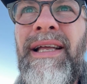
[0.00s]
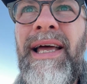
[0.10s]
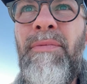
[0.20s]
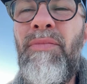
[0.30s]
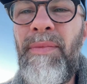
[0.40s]

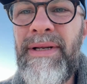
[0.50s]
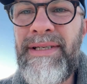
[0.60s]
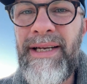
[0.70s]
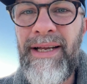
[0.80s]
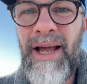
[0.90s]

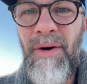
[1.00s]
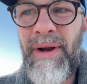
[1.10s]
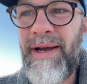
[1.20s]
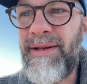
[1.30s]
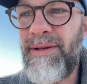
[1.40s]
implemented and
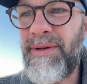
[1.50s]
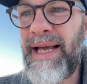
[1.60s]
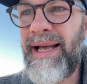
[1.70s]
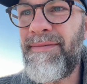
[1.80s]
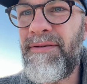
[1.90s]
going and
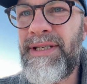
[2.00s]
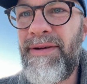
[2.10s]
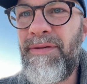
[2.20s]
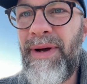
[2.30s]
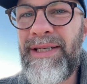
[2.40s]

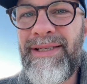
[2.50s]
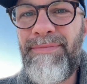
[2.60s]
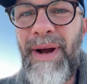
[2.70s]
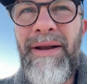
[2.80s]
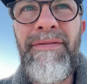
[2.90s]
receive the
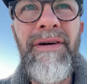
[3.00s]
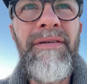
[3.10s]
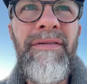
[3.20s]
best benefit of it.